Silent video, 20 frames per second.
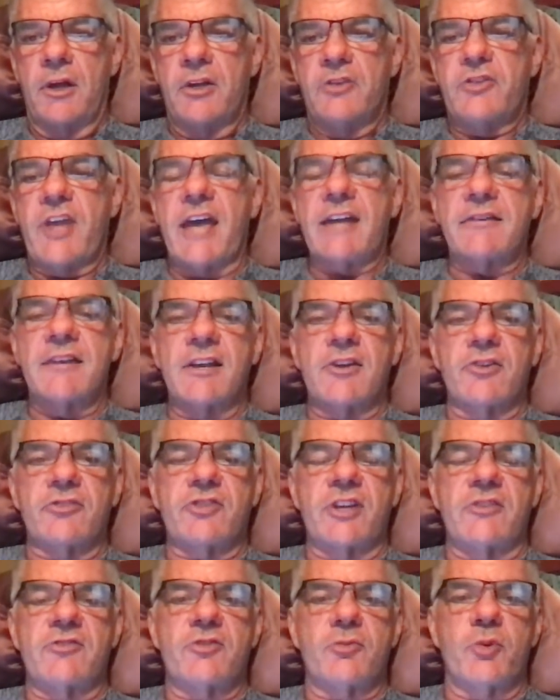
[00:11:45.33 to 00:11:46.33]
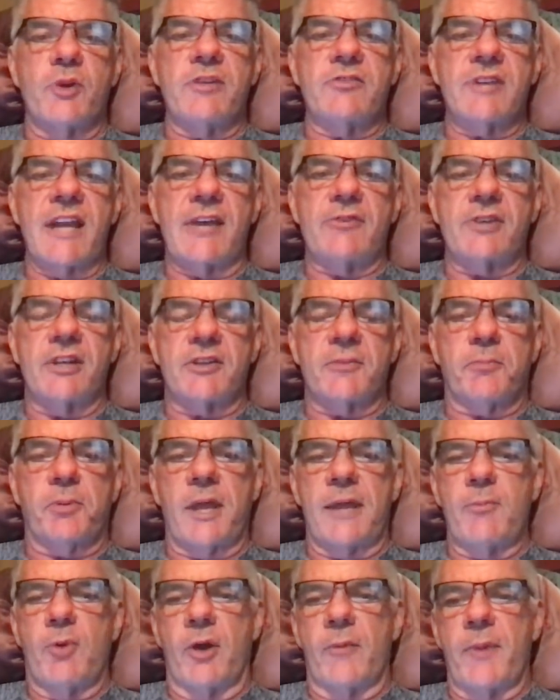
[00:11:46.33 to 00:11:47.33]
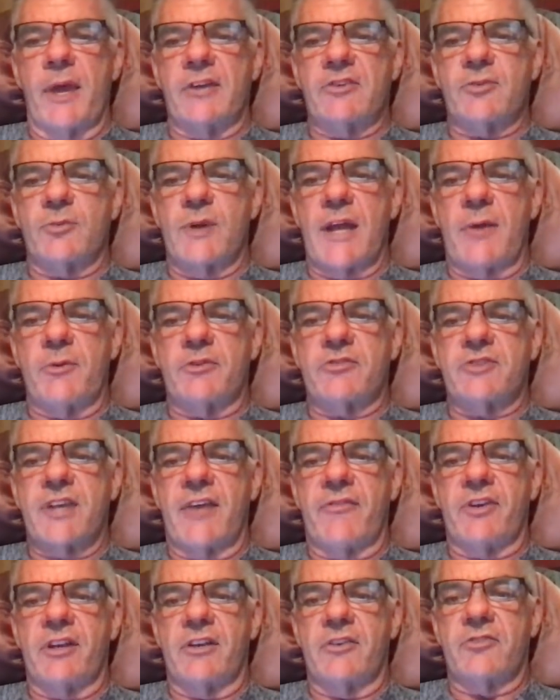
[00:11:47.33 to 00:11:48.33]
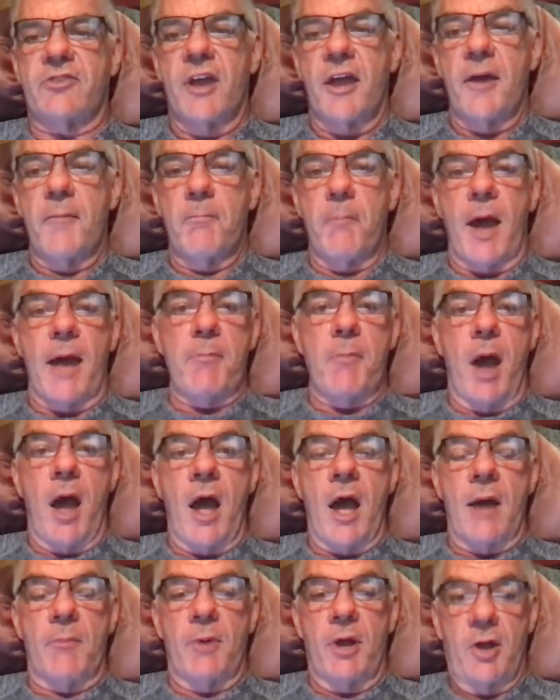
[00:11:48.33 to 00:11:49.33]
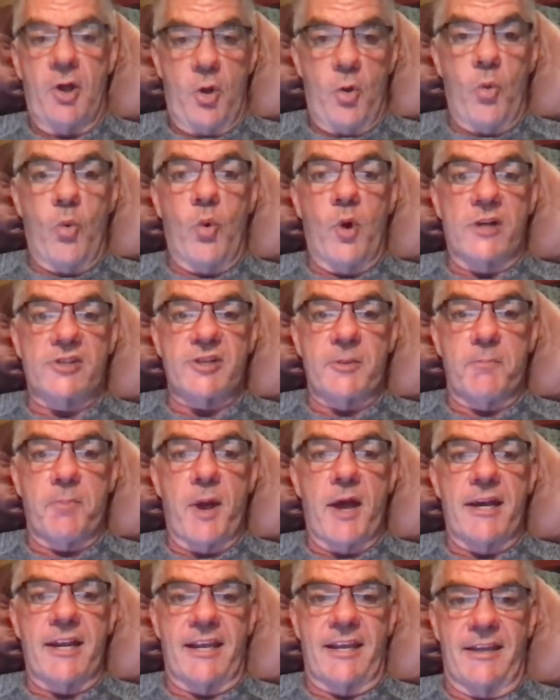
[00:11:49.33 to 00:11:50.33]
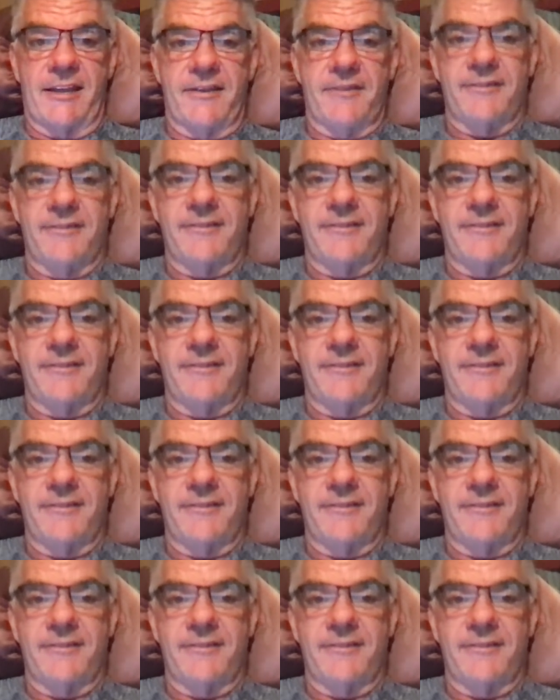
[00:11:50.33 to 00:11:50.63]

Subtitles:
Zach Nichols says, the reason I was at the Playboy Mansion when I was seven is my mom was a bunny.